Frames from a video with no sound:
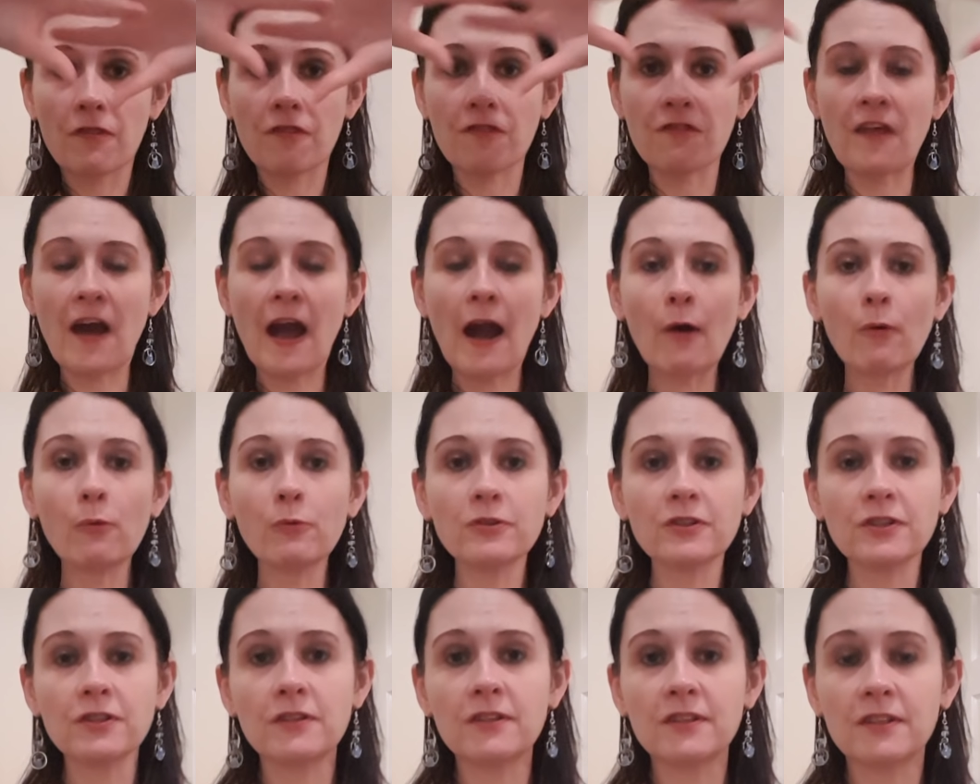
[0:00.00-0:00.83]

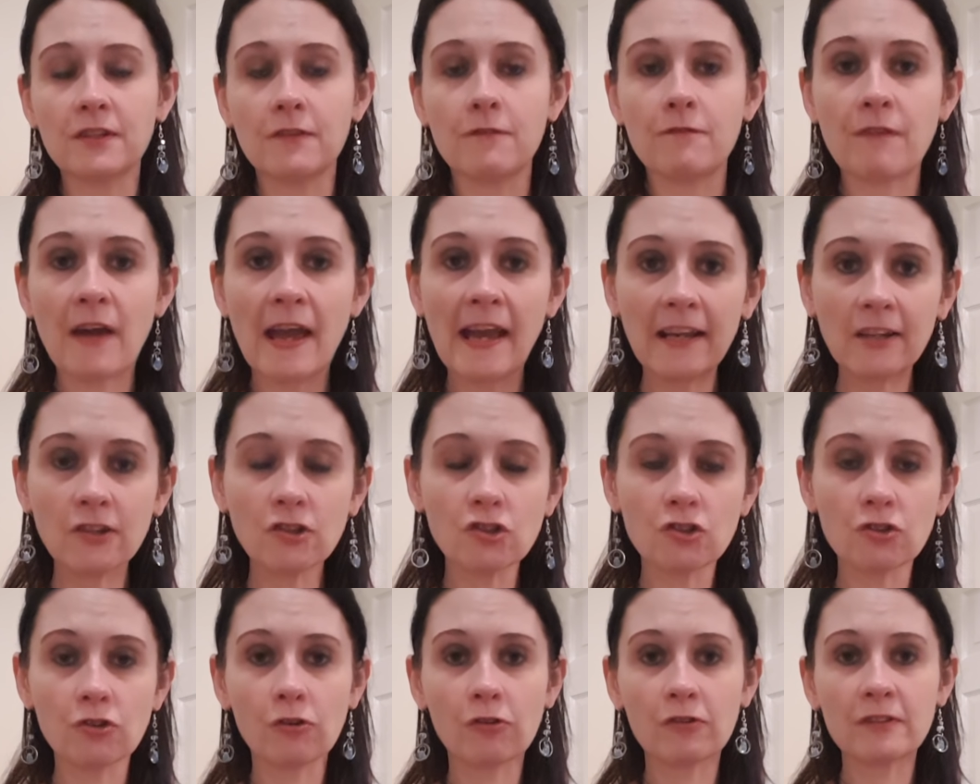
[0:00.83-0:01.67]
thousands of
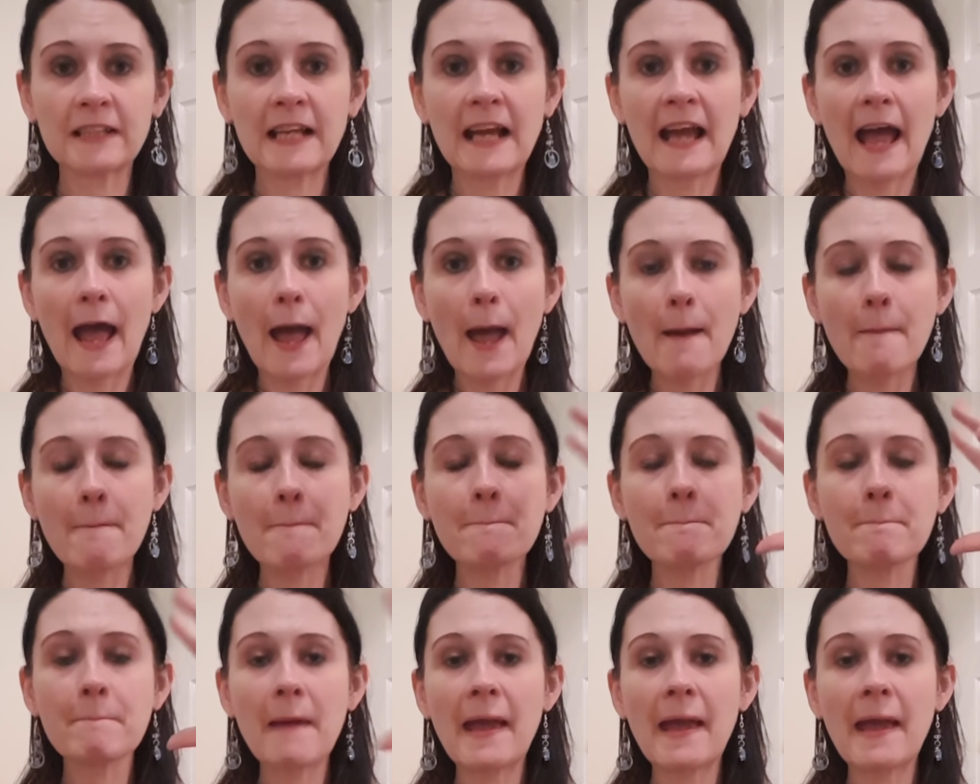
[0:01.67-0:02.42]
angels and